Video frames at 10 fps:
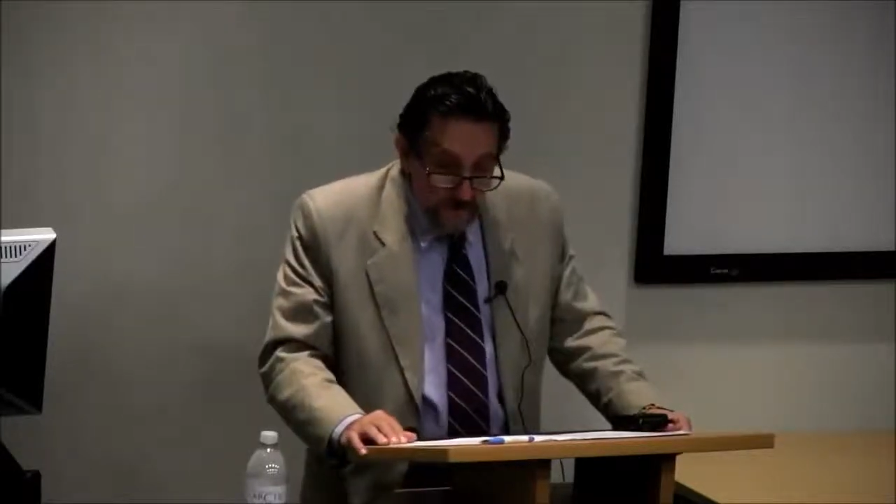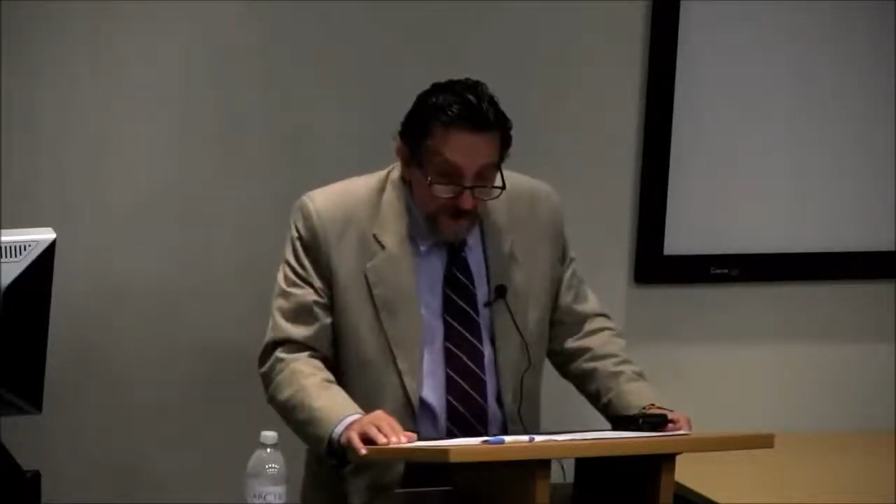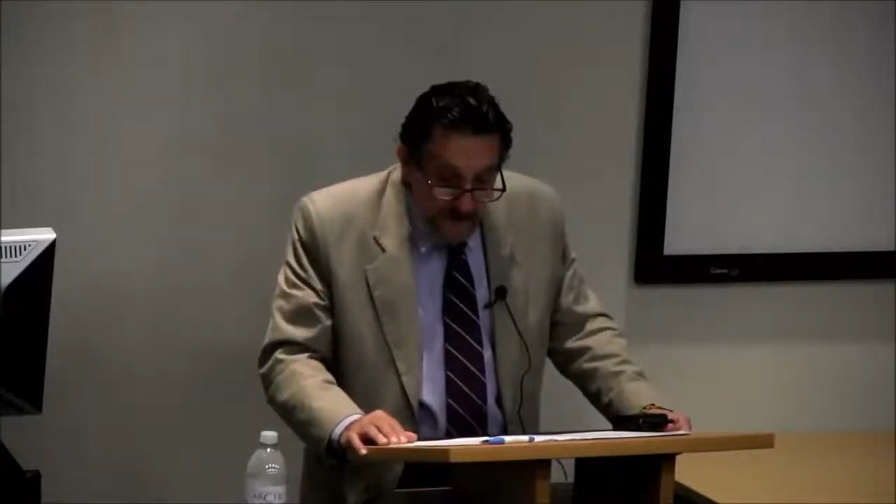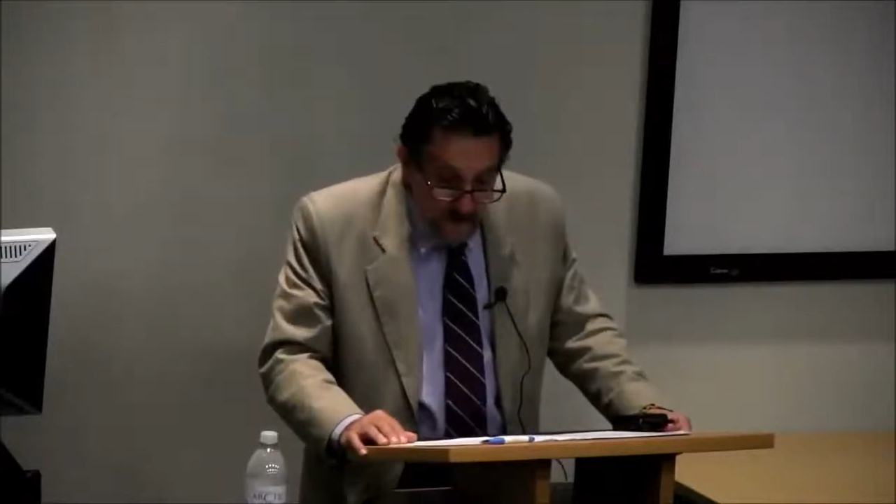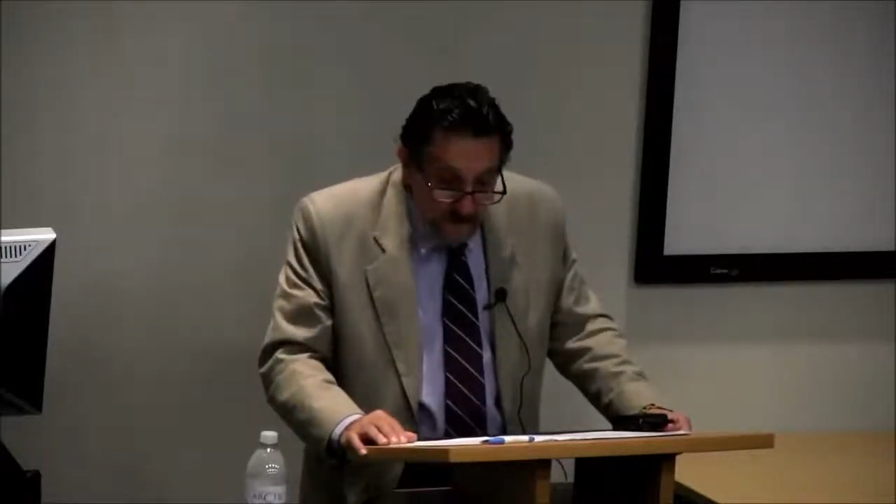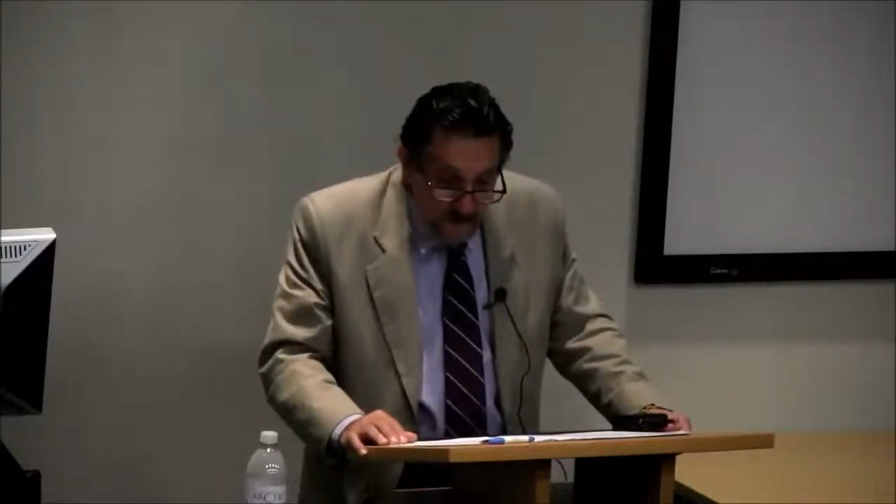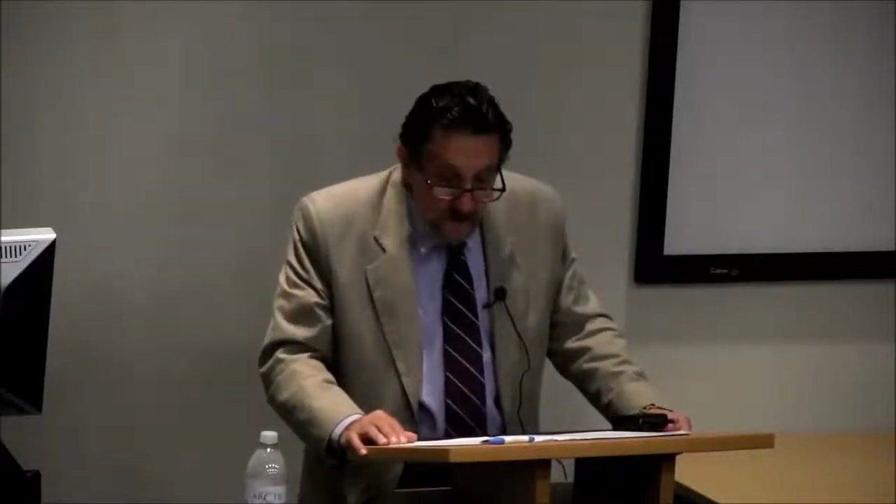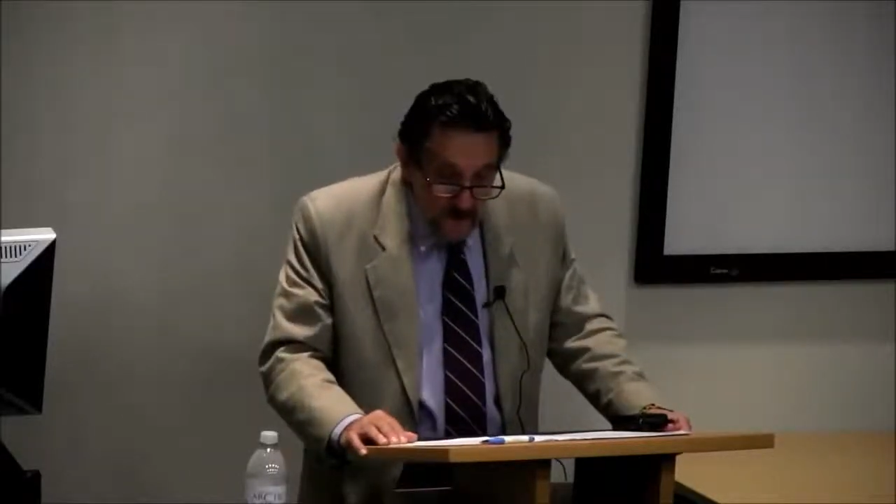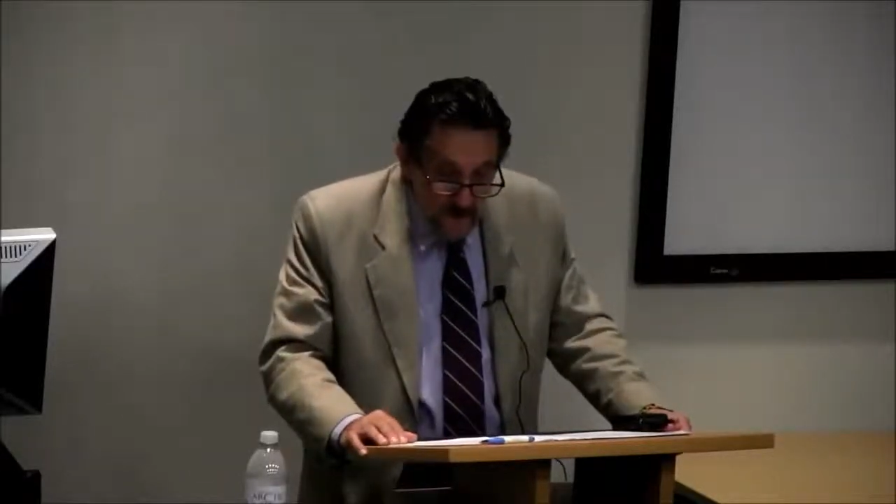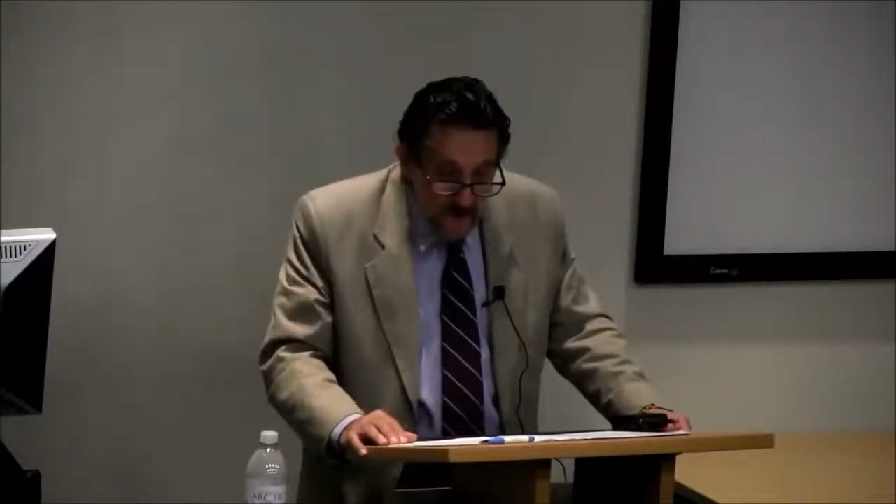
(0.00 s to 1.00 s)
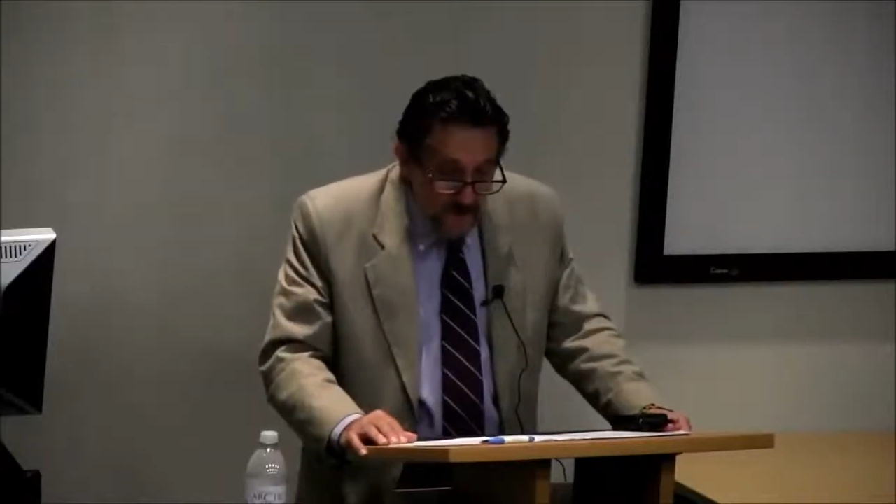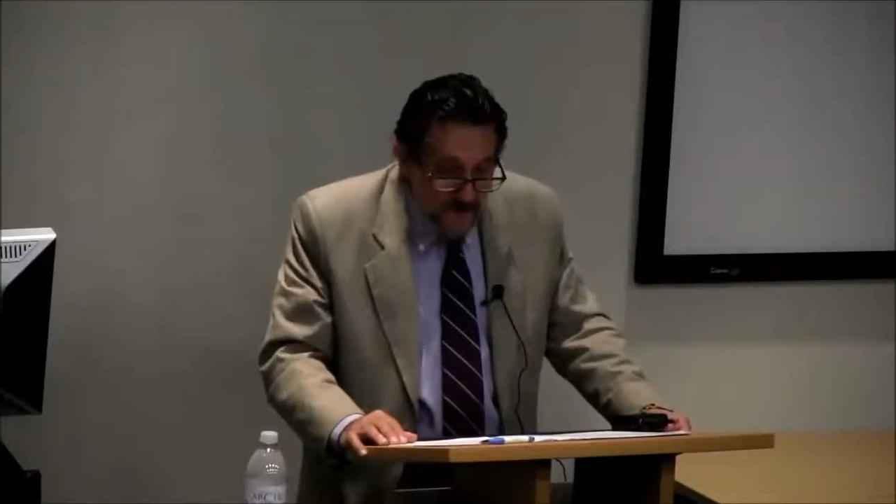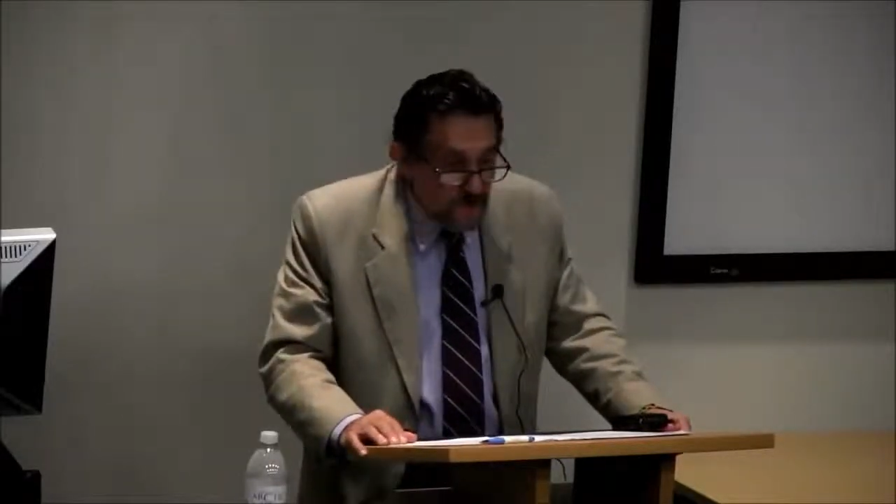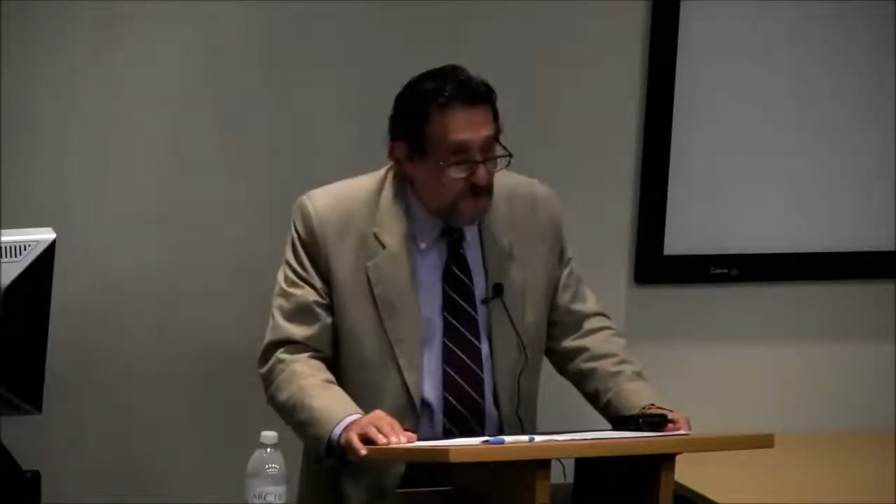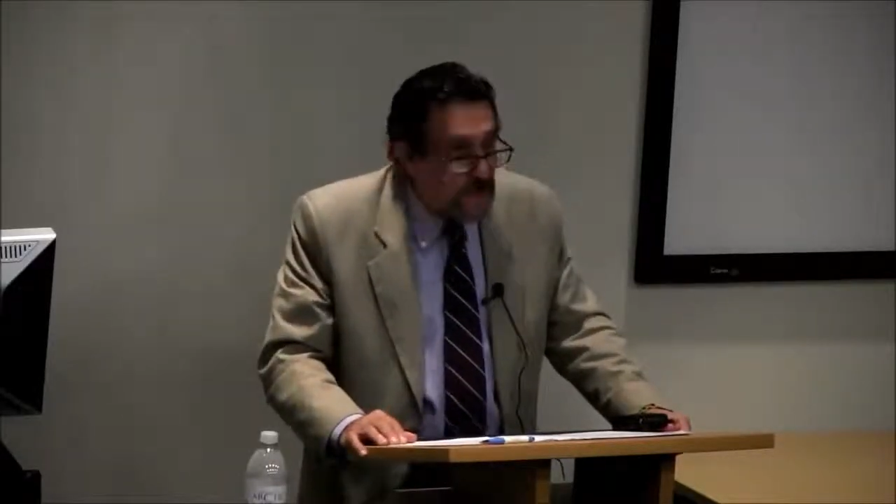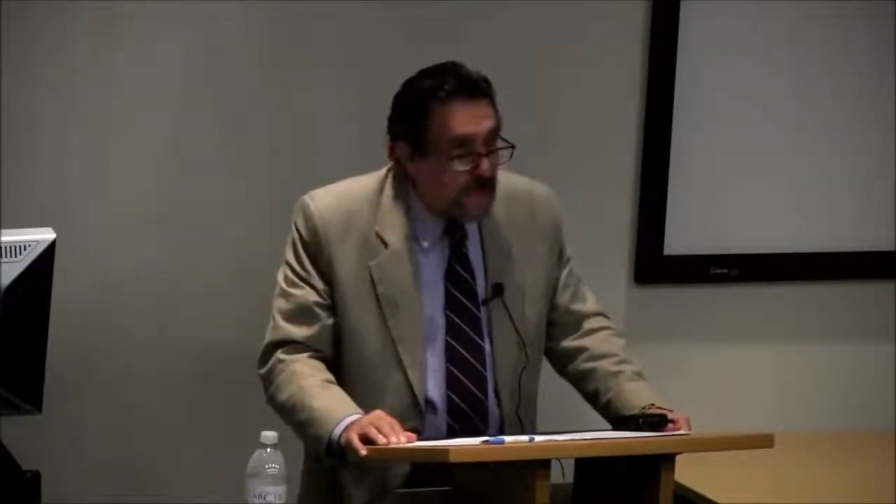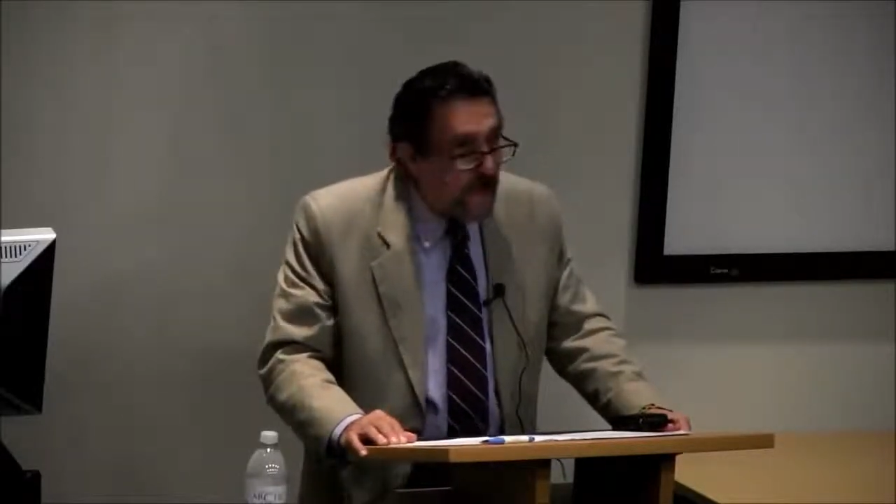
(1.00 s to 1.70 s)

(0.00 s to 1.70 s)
bastard, refers to